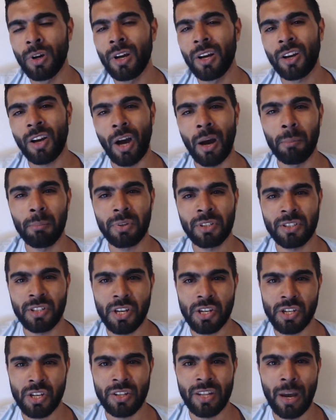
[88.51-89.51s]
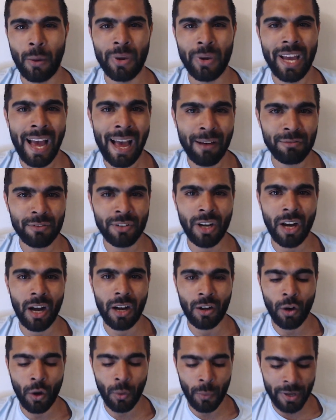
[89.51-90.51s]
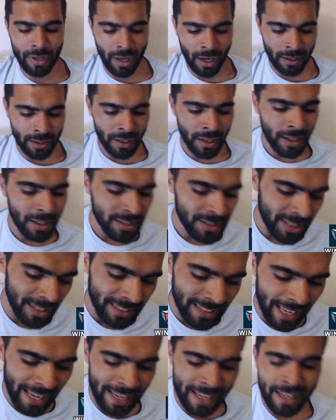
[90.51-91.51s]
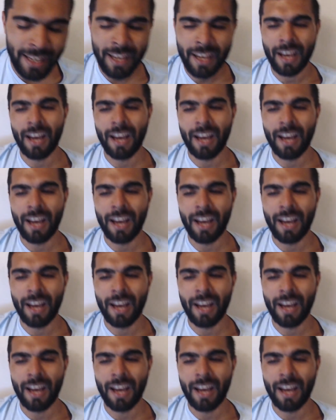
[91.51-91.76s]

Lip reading: competition that we have got going on today.